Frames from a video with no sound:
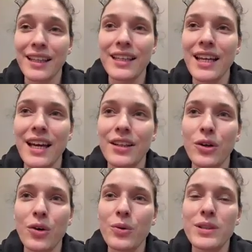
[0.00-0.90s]
yeah,
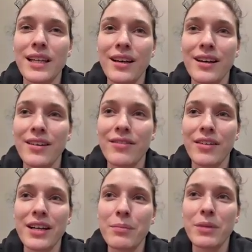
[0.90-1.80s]
they always have a
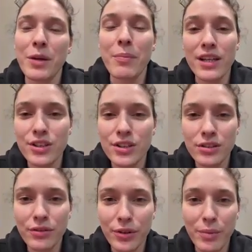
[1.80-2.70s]
very big passion for